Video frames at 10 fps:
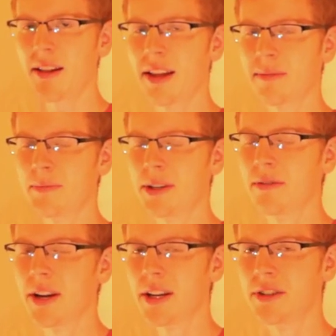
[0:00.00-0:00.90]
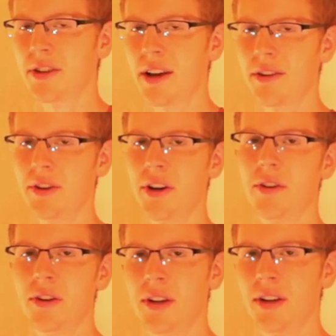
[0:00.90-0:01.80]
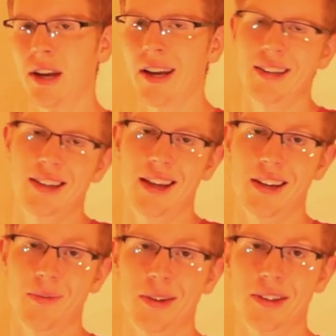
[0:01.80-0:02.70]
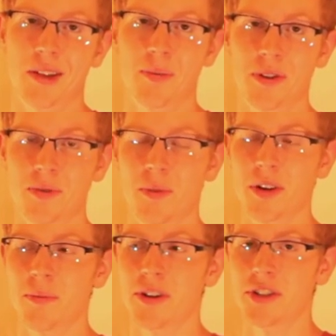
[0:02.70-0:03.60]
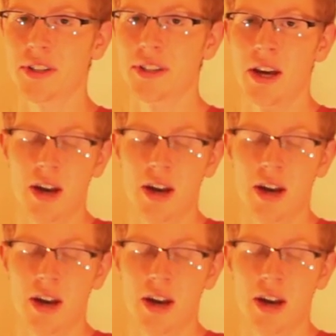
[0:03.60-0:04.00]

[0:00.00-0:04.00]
of like mid-range, I don't know. I guess it kind of depends on the person, what your budget is.